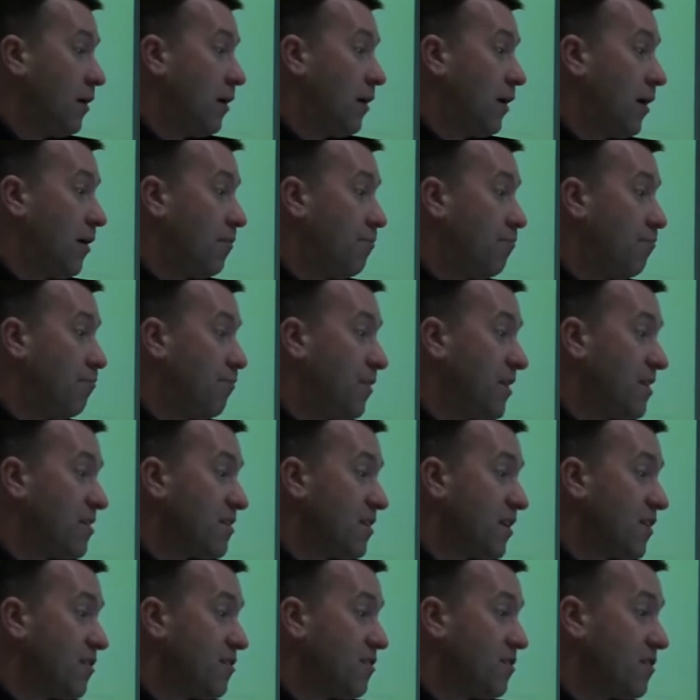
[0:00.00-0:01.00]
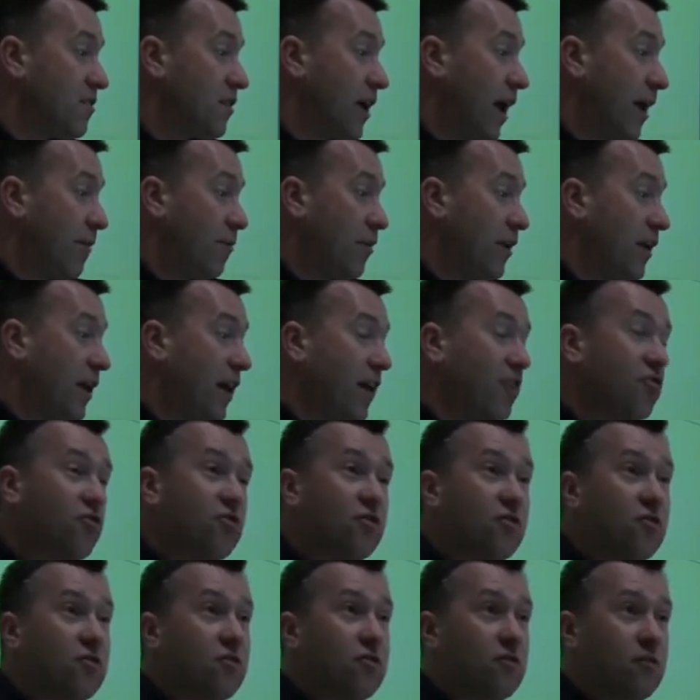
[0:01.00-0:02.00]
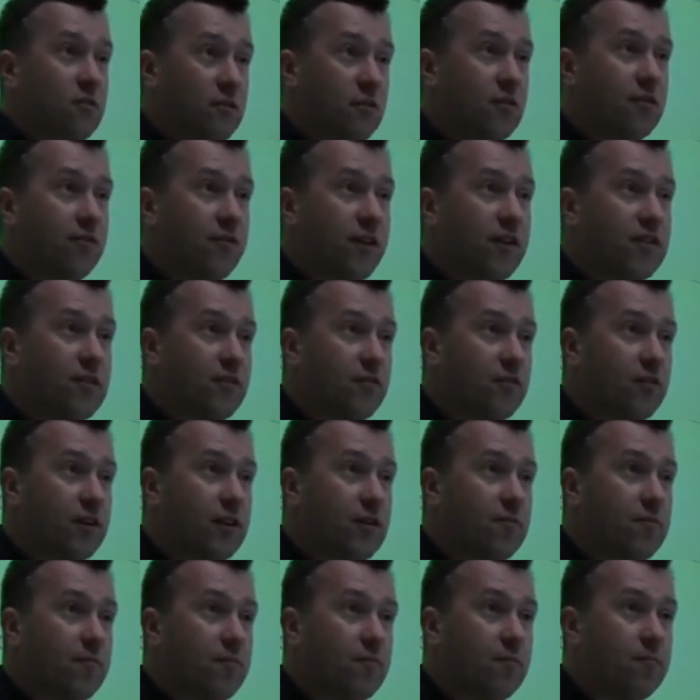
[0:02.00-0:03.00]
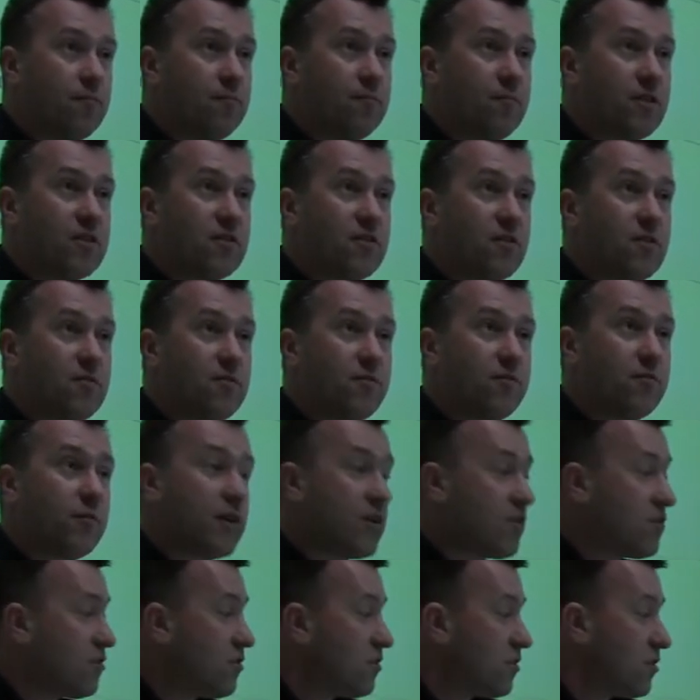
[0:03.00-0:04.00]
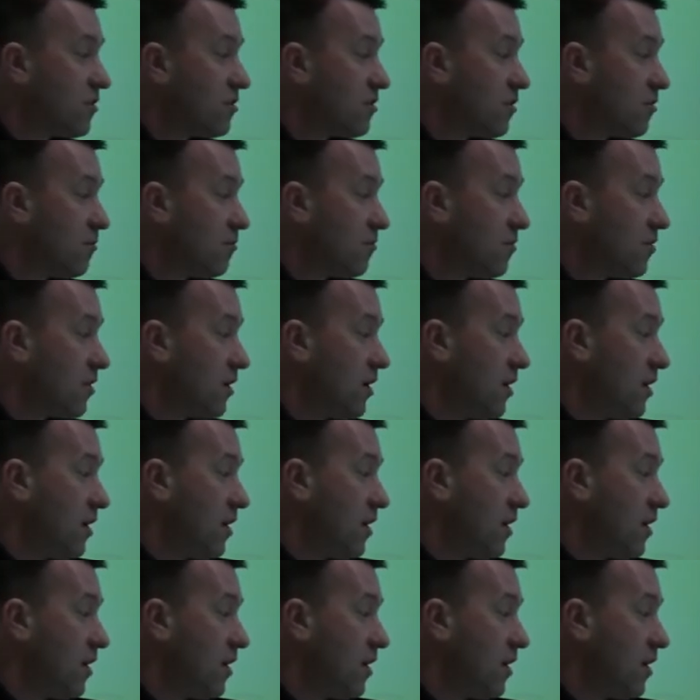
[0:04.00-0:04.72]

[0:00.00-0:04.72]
uh, business applications, effectively, business information systems,